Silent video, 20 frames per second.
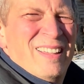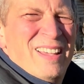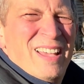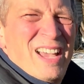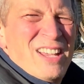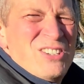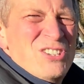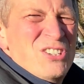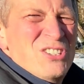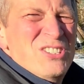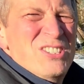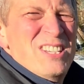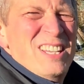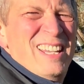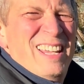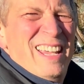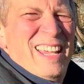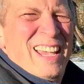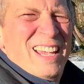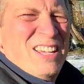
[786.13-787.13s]
As you can
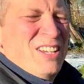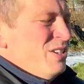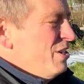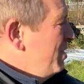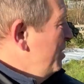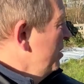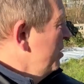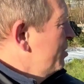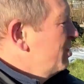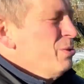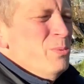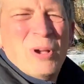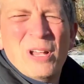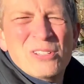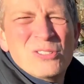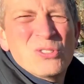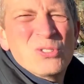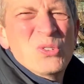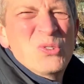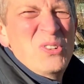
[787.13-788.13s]
see here, someone
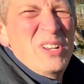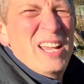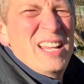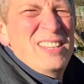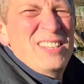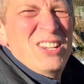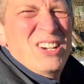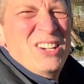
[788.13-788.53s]
else has already had the